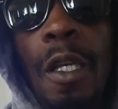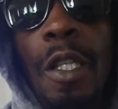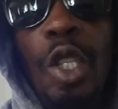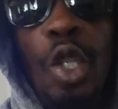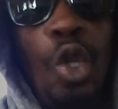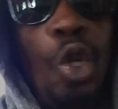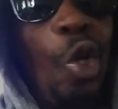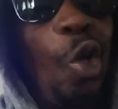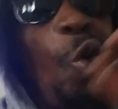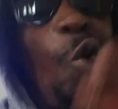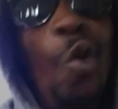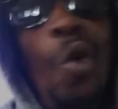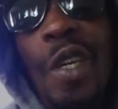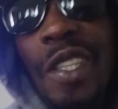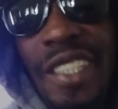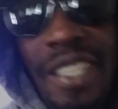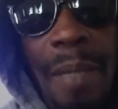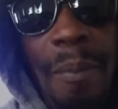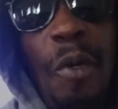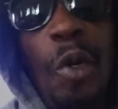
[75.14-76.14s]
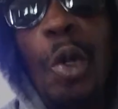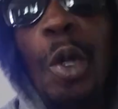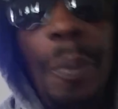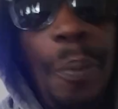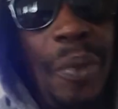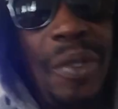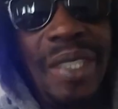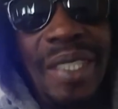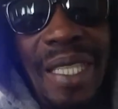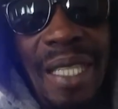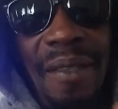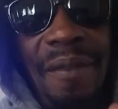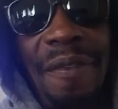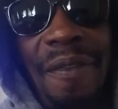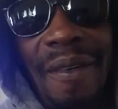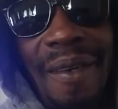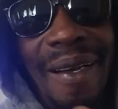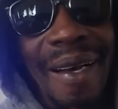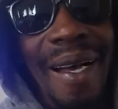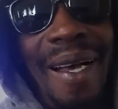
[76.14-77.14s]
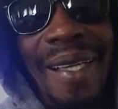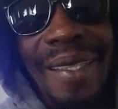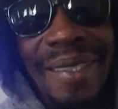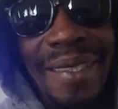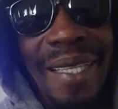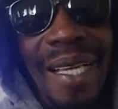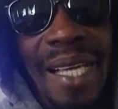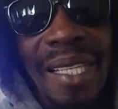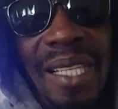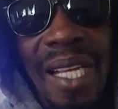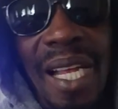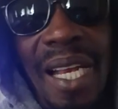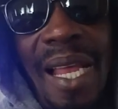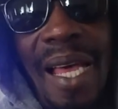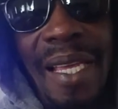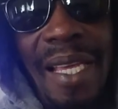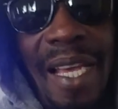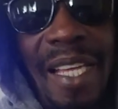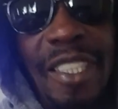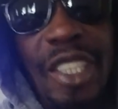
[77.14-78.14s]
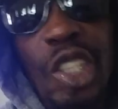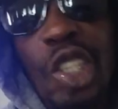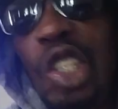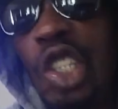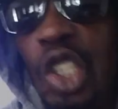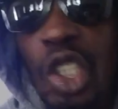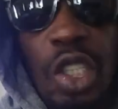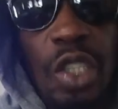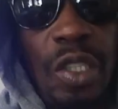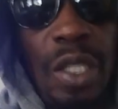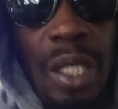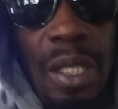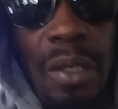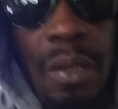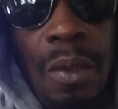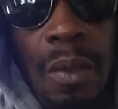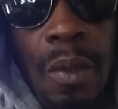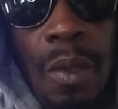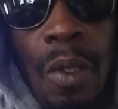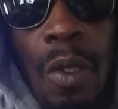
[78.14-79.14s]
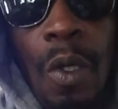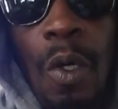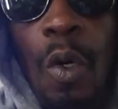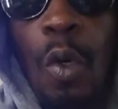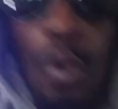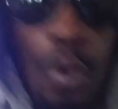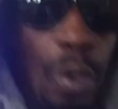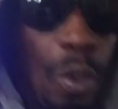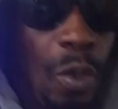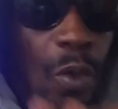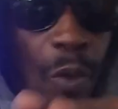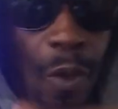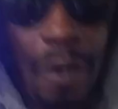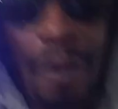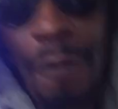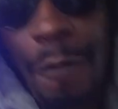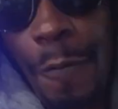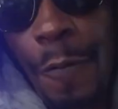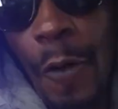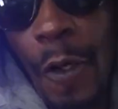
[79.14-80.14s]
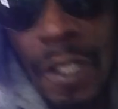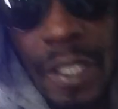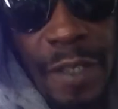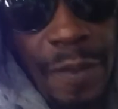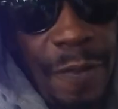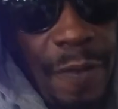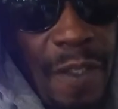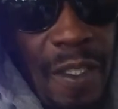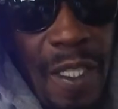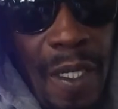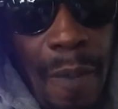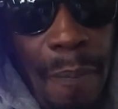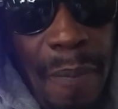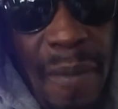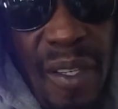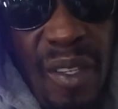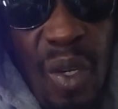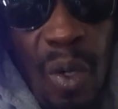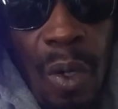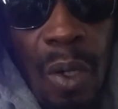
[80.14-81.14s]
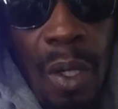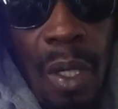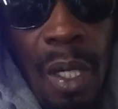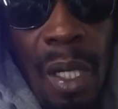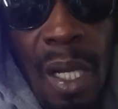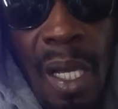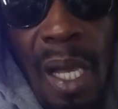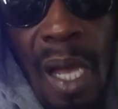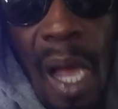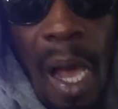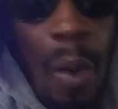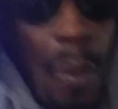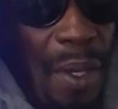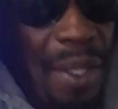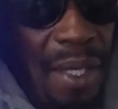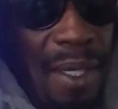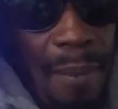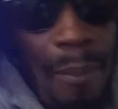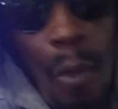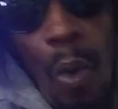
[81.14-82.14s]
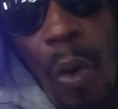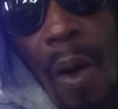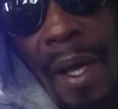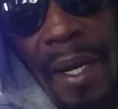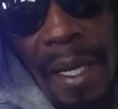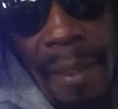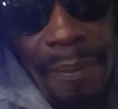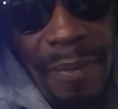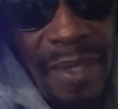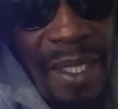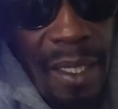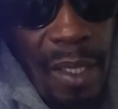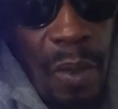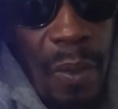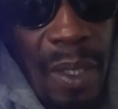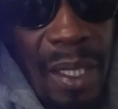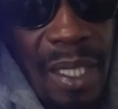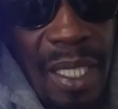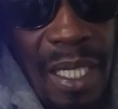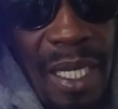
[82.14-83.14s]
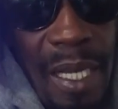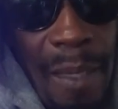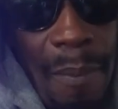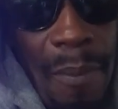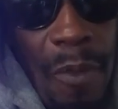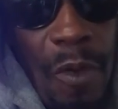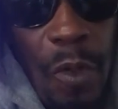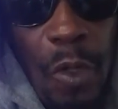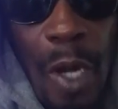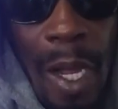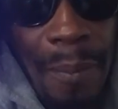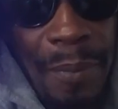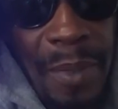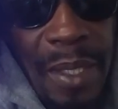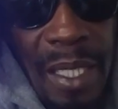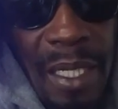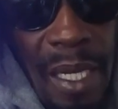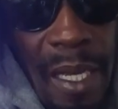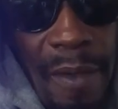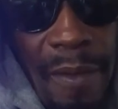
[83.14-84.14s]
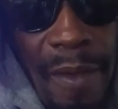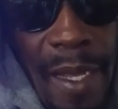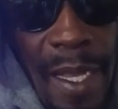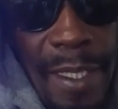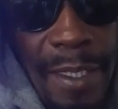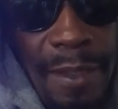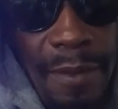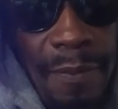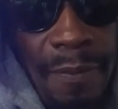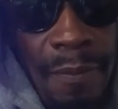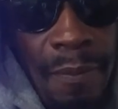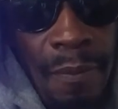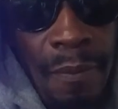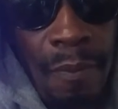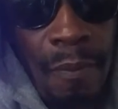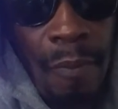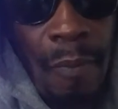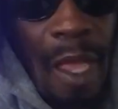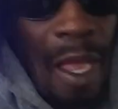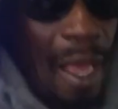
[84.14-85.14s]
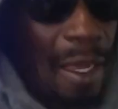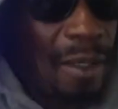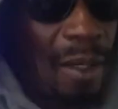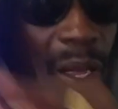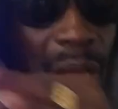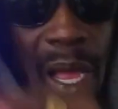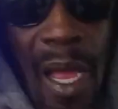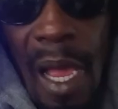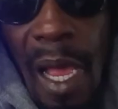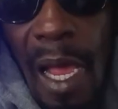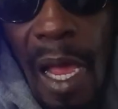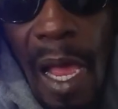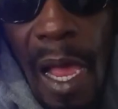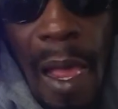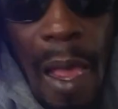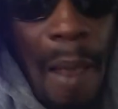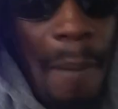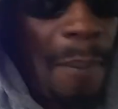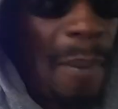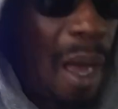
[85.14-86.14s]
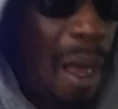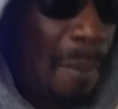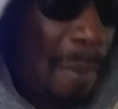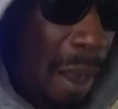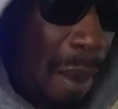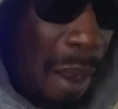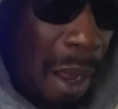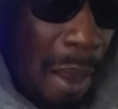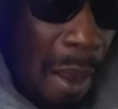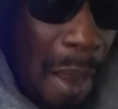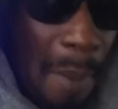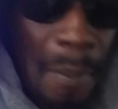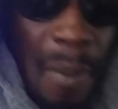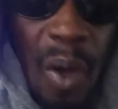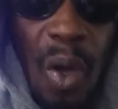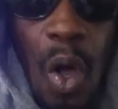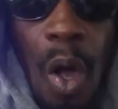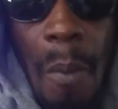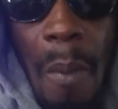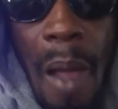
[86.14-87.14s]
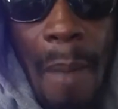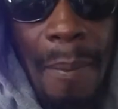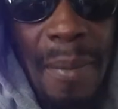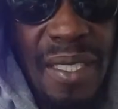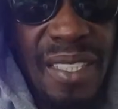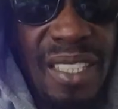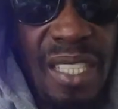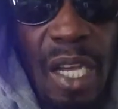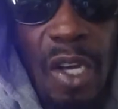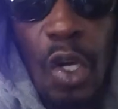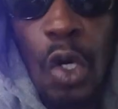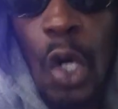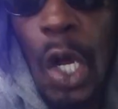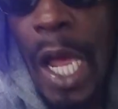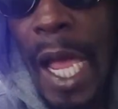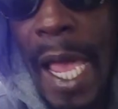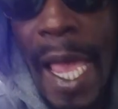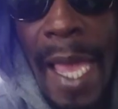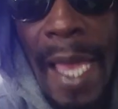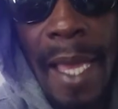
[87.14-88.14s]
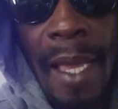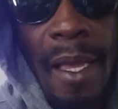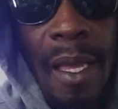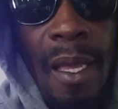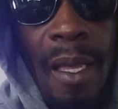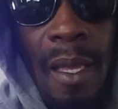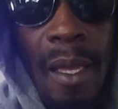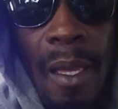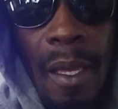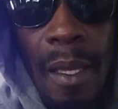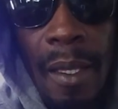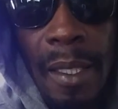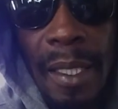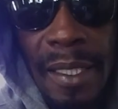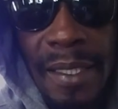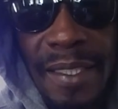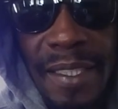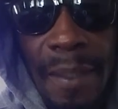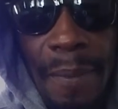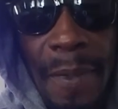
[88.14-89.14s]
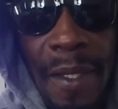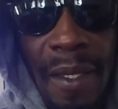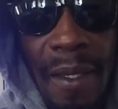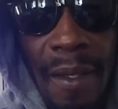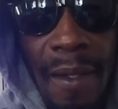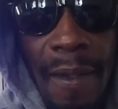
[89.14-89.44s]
You don't know what I represent for Gaza and Alliance, sir. You don't know what the first video I do. I when the boy them take a killer, rap killer, right? And I'm come and I say, Ray. You see me?